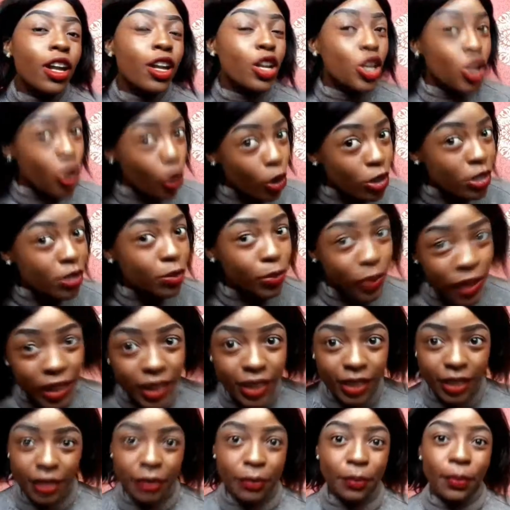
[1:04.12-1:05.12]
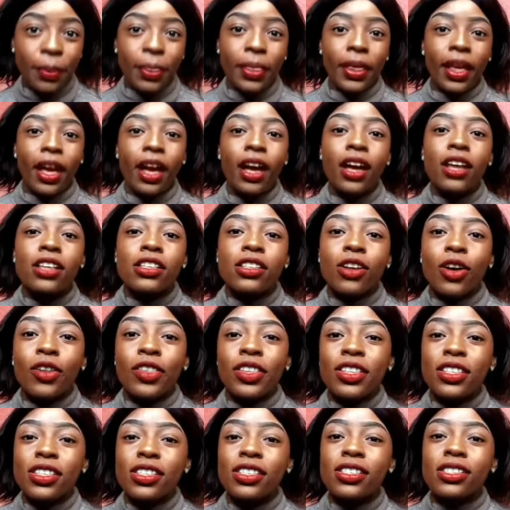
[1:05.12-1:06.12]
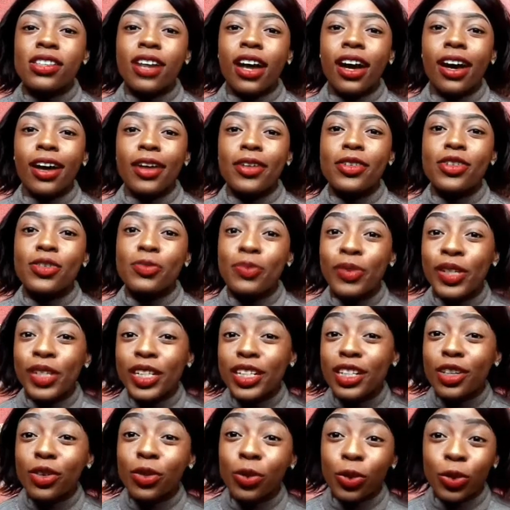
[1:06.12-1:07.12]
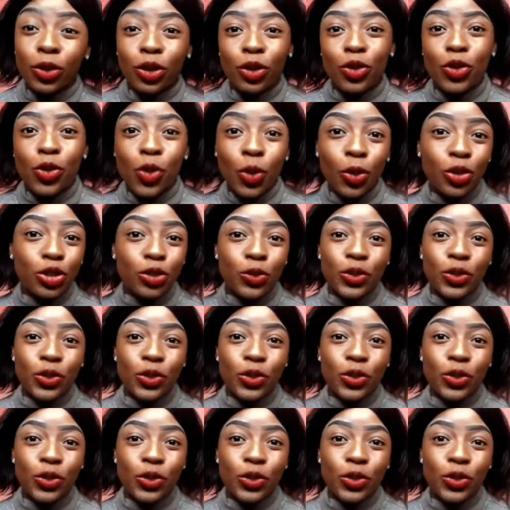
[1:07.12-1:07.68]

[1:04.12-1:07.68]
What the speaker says: bleeding. So this is bleeding through the nose,